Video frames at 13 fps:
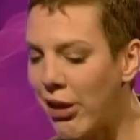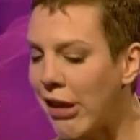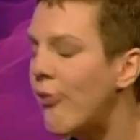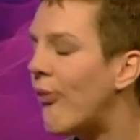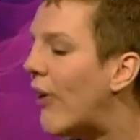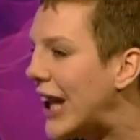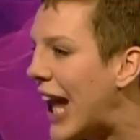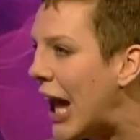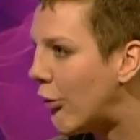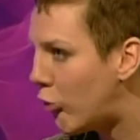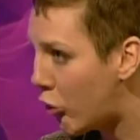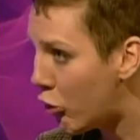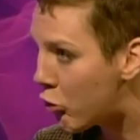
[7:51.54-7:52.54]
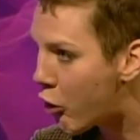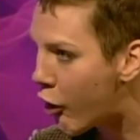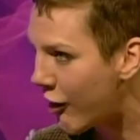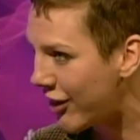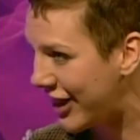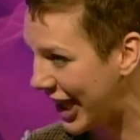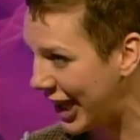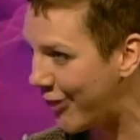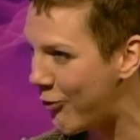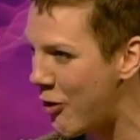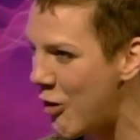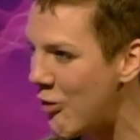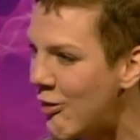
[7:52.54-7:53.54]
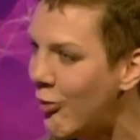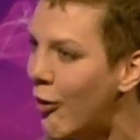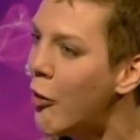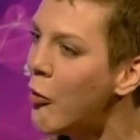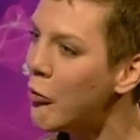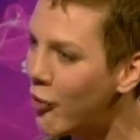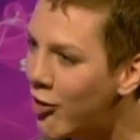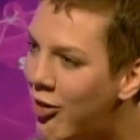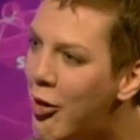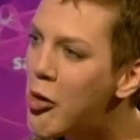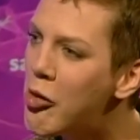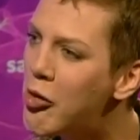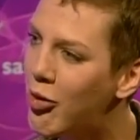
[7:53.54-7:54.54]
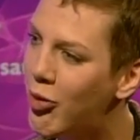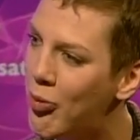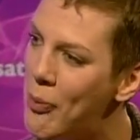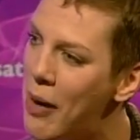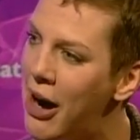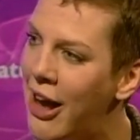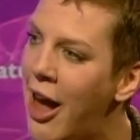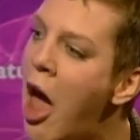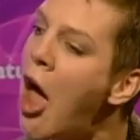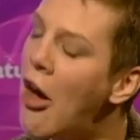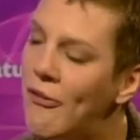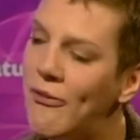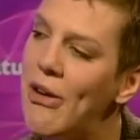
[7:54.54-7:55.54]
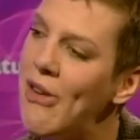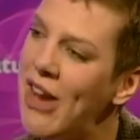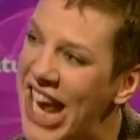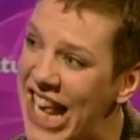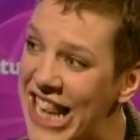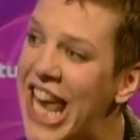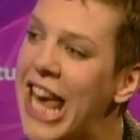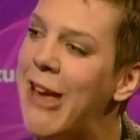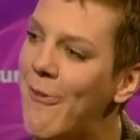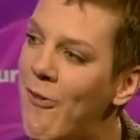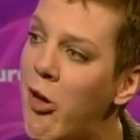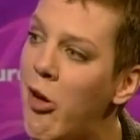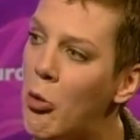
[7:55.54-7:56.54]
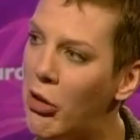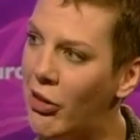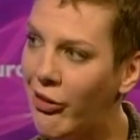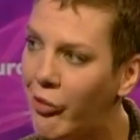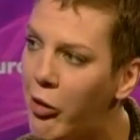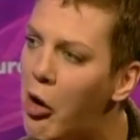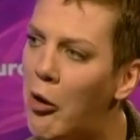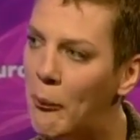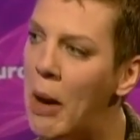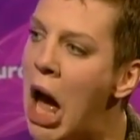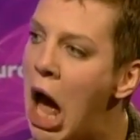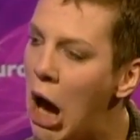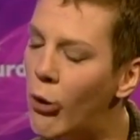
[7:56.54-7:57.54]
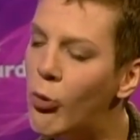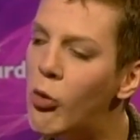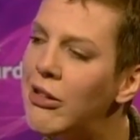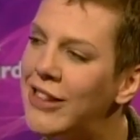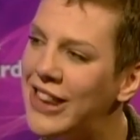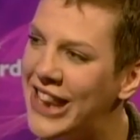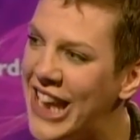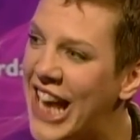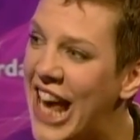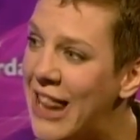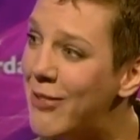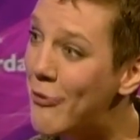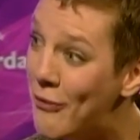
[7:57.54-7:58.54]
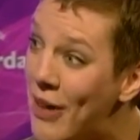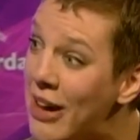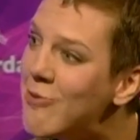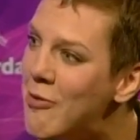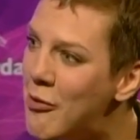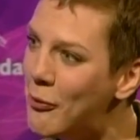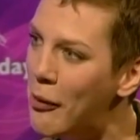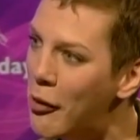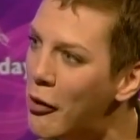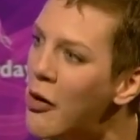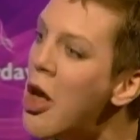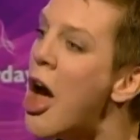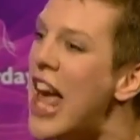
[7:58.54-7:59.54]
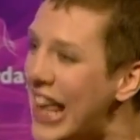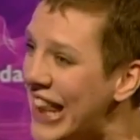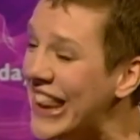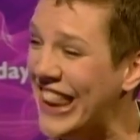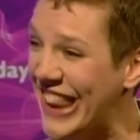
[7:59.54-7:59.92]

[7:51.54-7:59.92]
This financial crisis we're in was caused by a very elite few at the top, and once again the vulnerable in